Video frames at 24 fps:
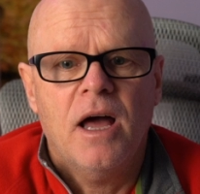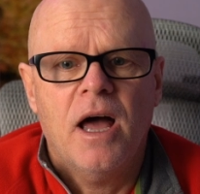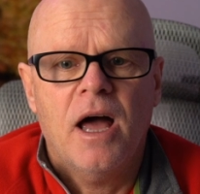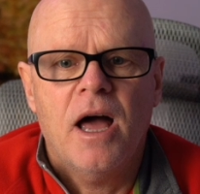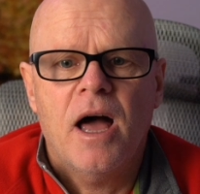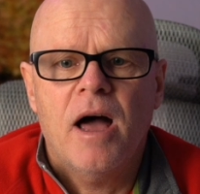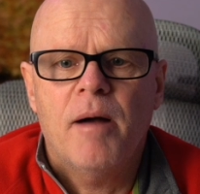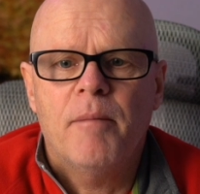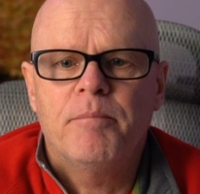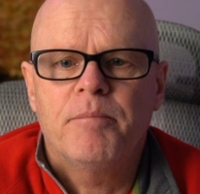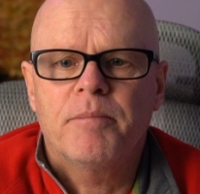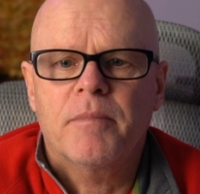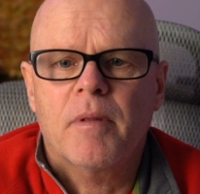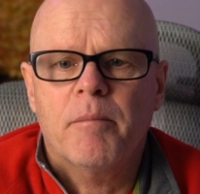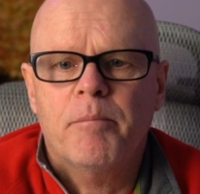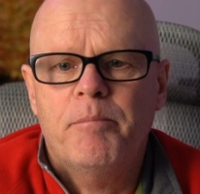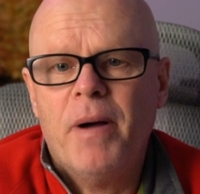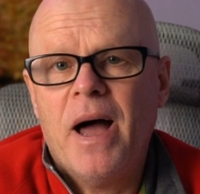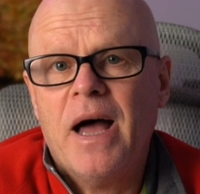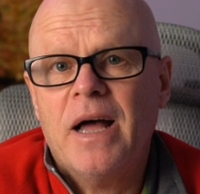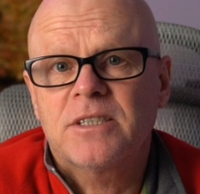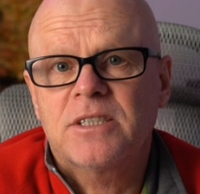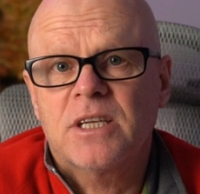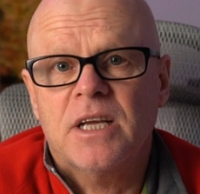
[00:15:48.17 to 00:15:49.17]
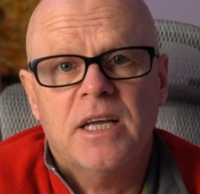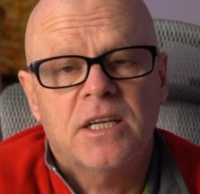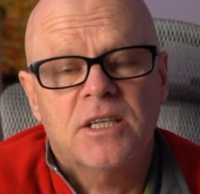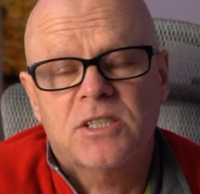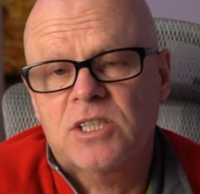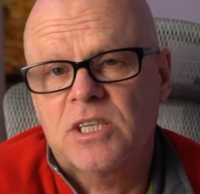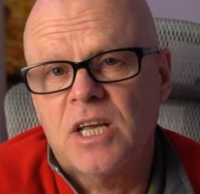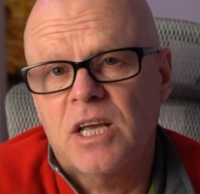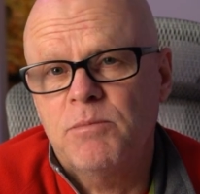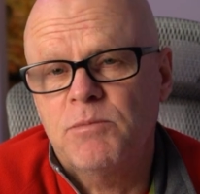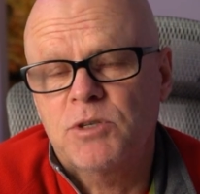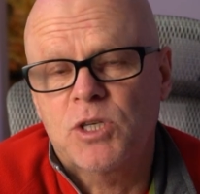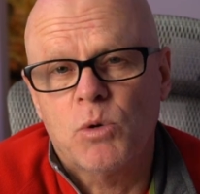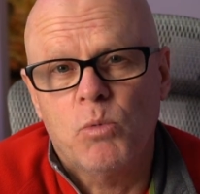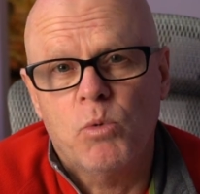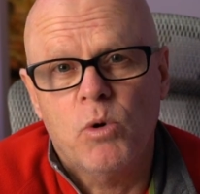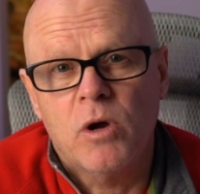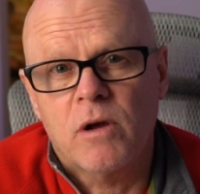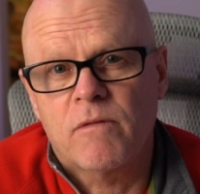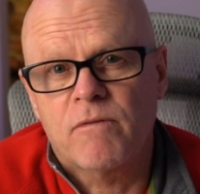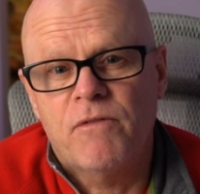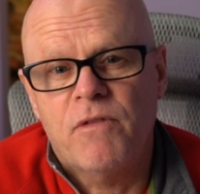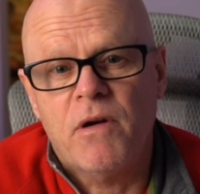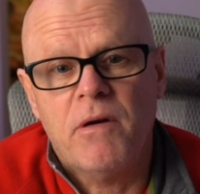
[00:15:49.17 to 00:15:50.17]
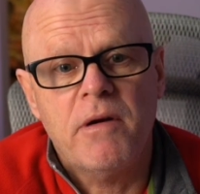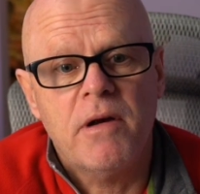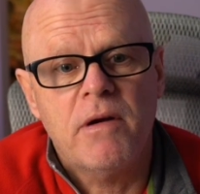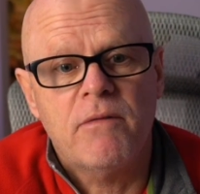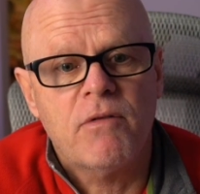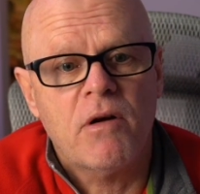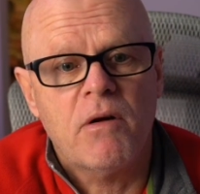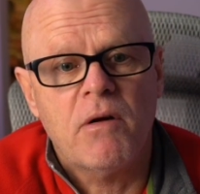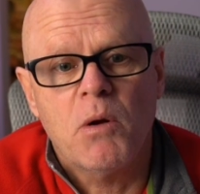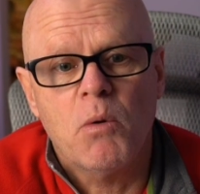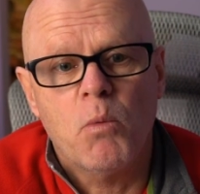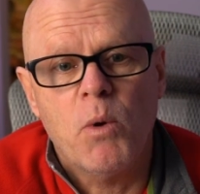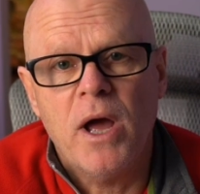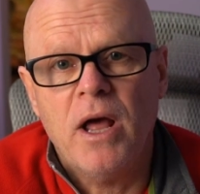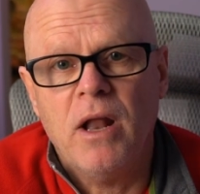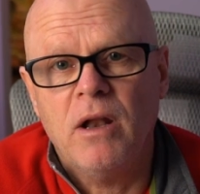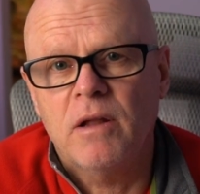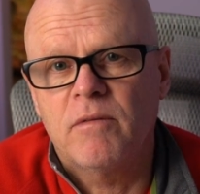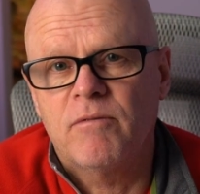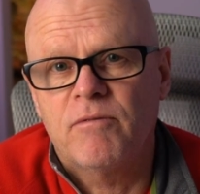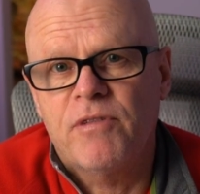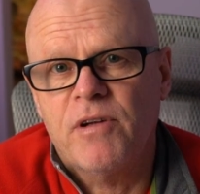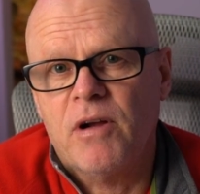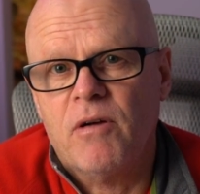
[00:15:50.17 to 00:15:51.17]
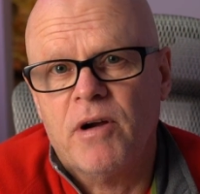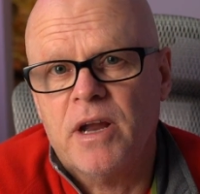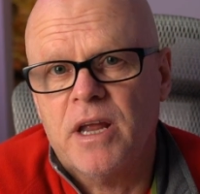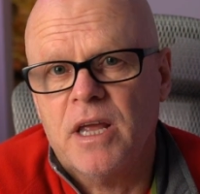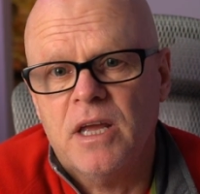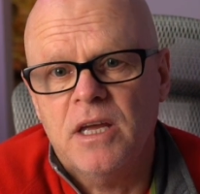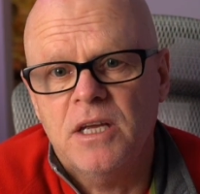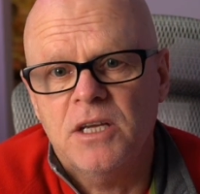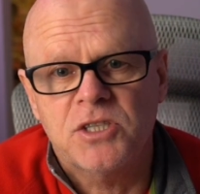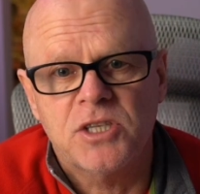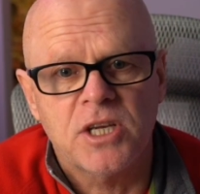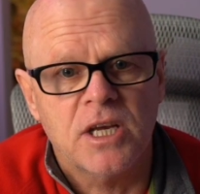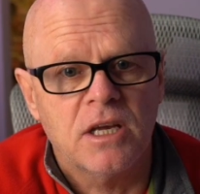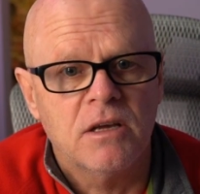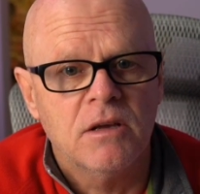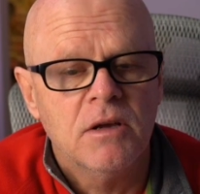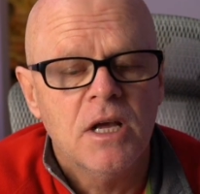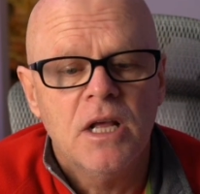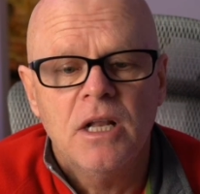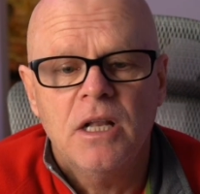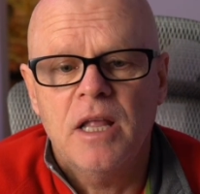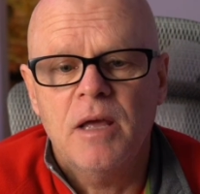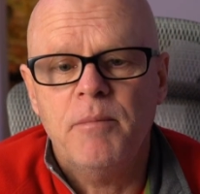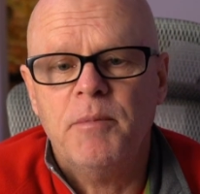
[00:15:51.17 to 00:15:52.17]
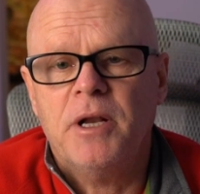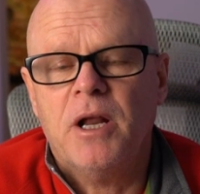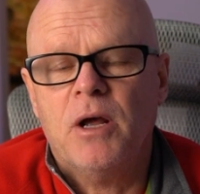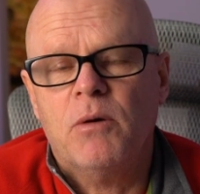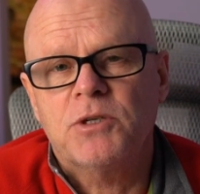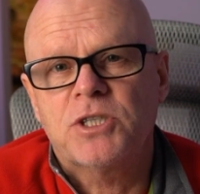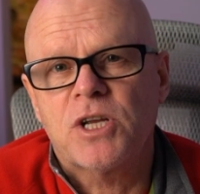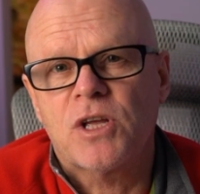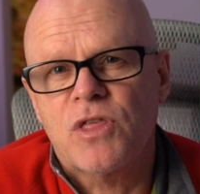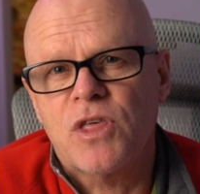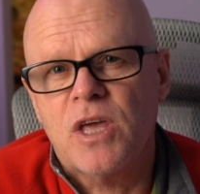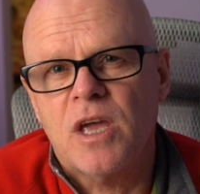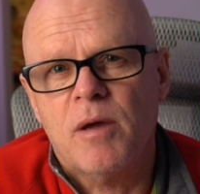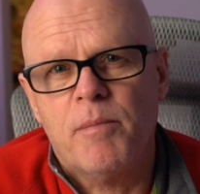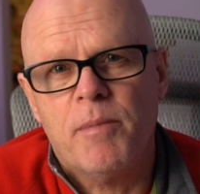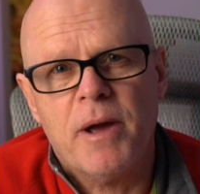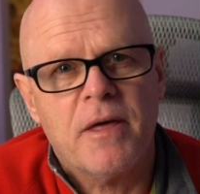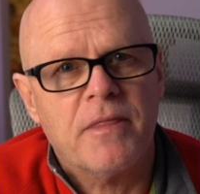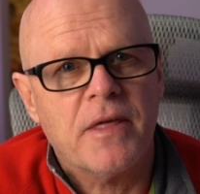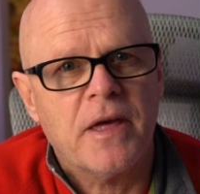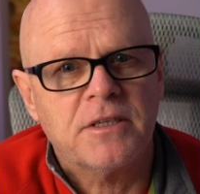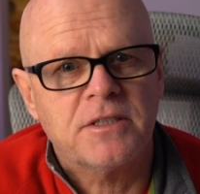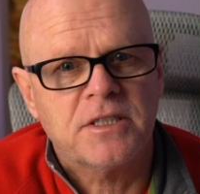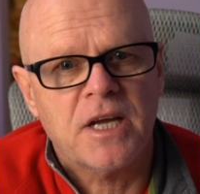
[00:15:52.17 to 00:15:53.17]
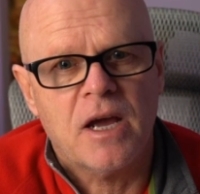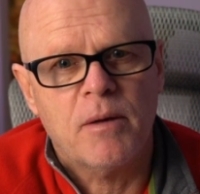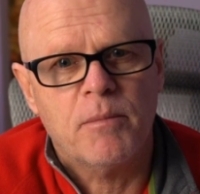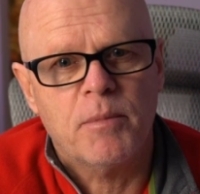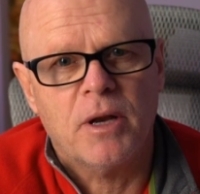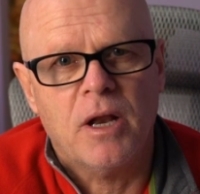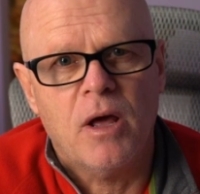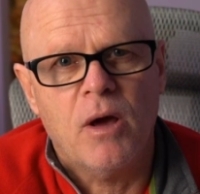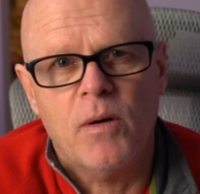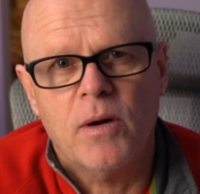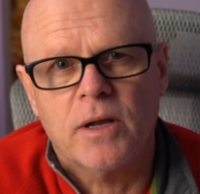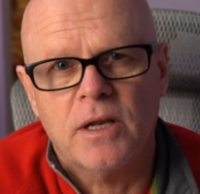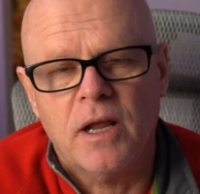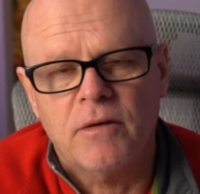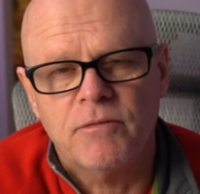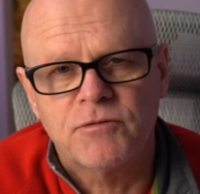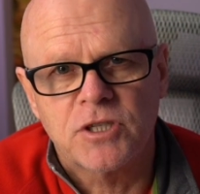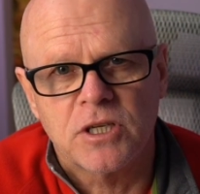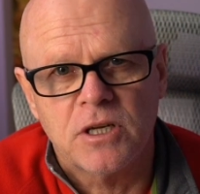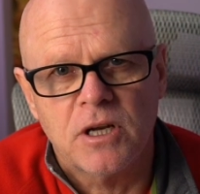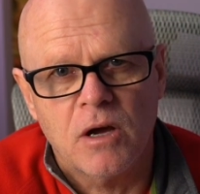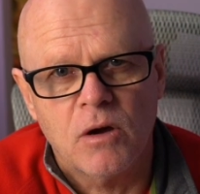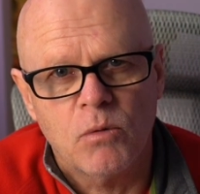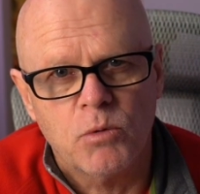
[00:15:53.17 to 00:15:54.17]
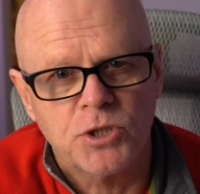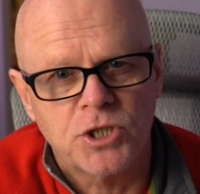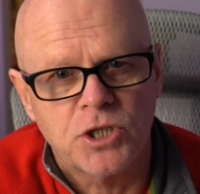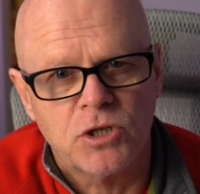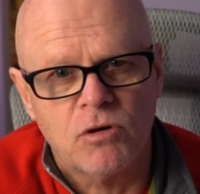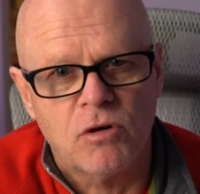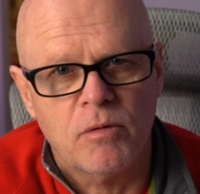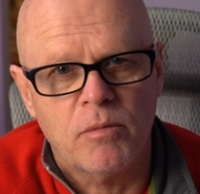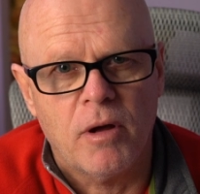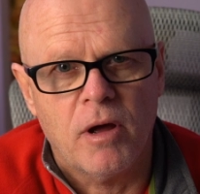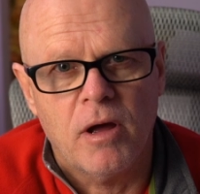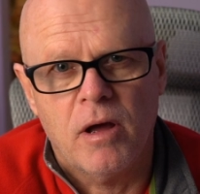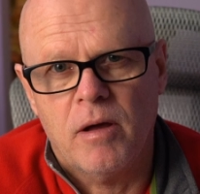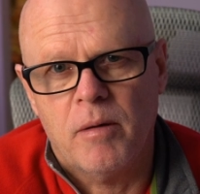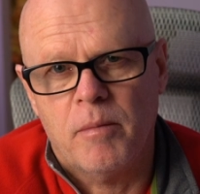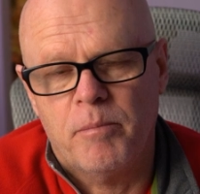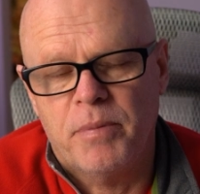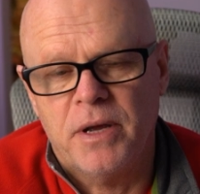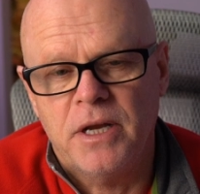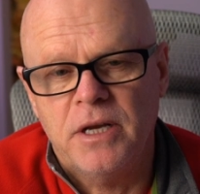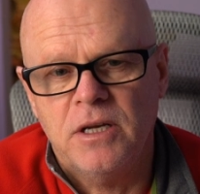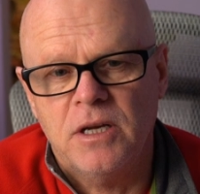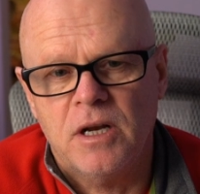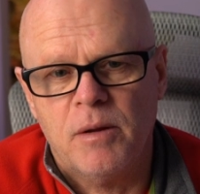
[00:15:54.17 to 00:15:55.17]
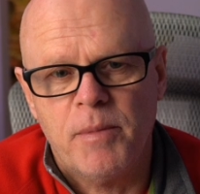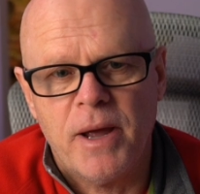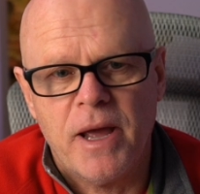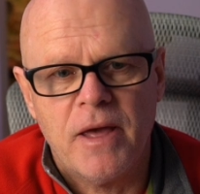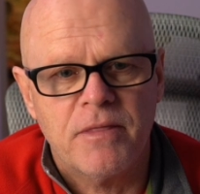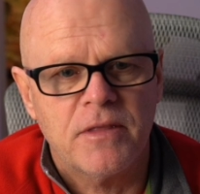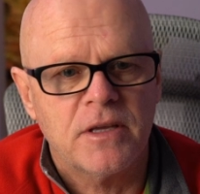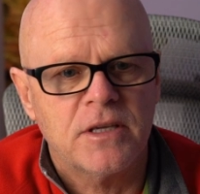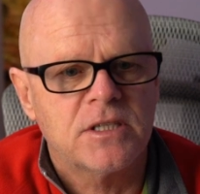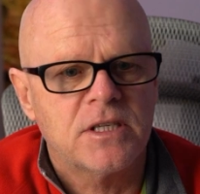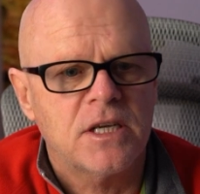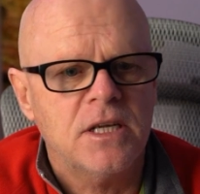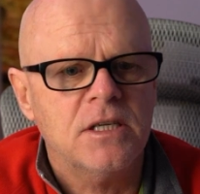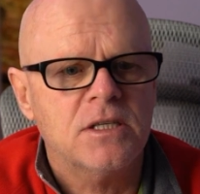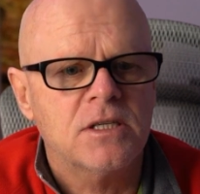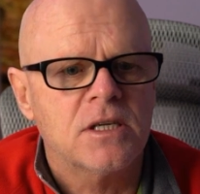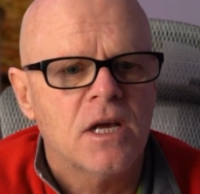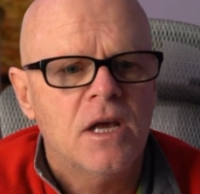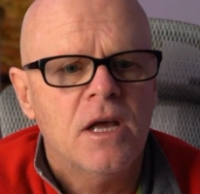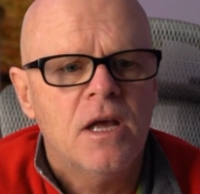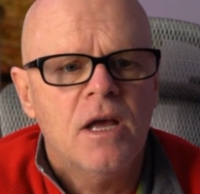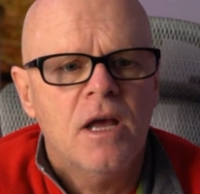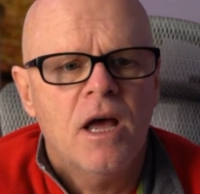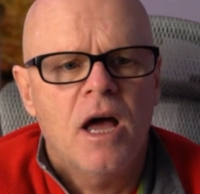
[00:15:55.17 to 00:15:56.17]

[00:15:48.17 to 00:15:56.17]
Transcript: Um, but it seems to work very, very well and very easy. Let me know what you think about that down below. I'd love to know what your uh, opinion about this is.